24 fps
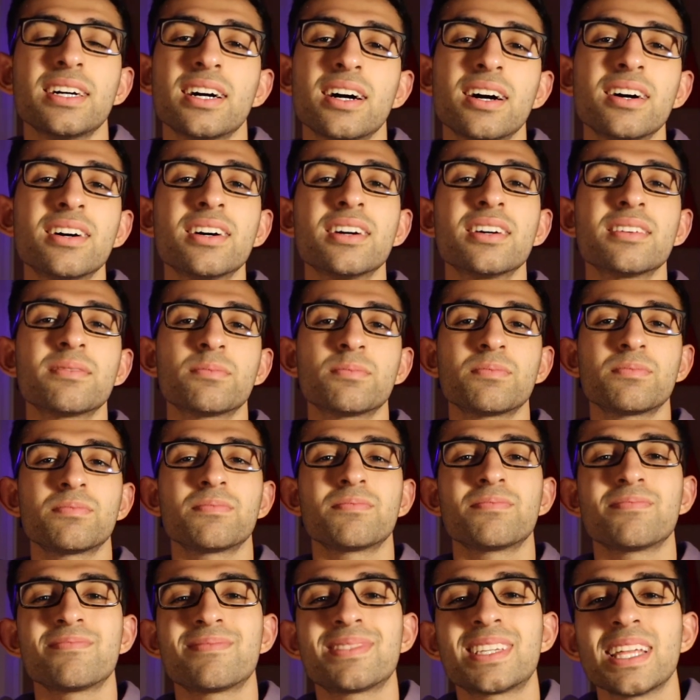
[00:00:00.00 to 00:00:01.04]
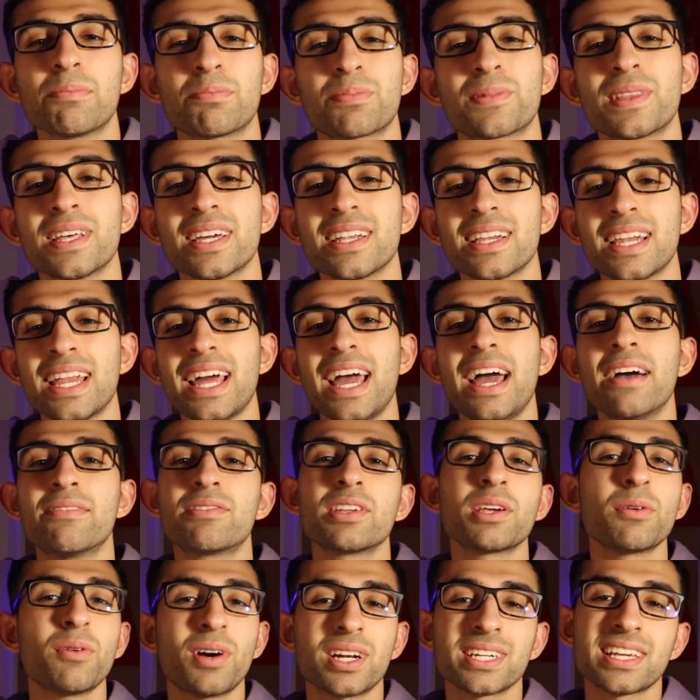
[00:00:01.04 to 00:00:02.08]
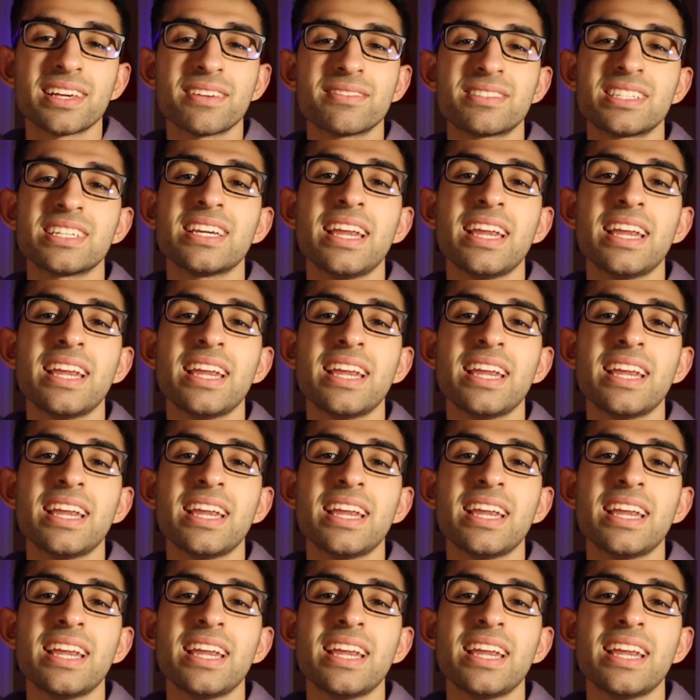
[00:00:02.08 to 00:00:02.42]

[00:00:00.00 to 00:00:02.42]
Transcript: a tip that everyone gives